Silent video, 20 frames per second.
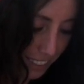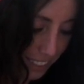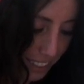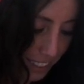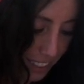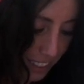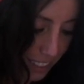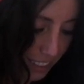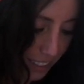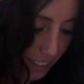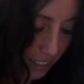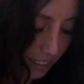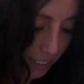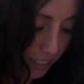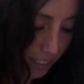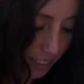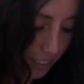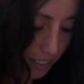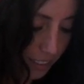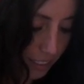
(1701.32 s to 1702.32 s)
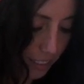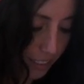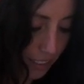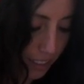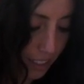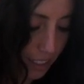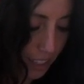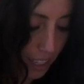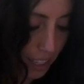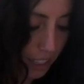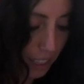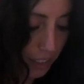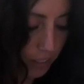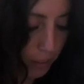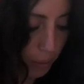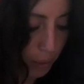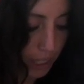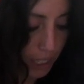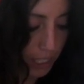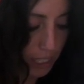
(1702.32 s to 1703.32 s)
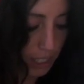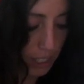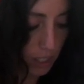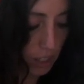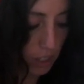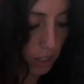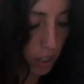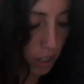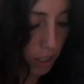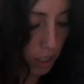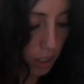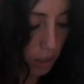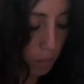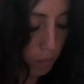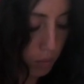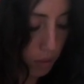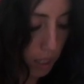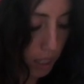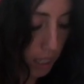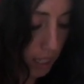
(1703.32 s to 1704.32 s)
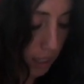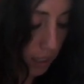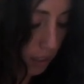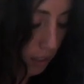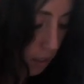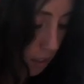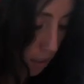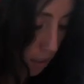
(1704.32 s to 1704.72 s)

Oh, I love it when it doesn't turn to brown,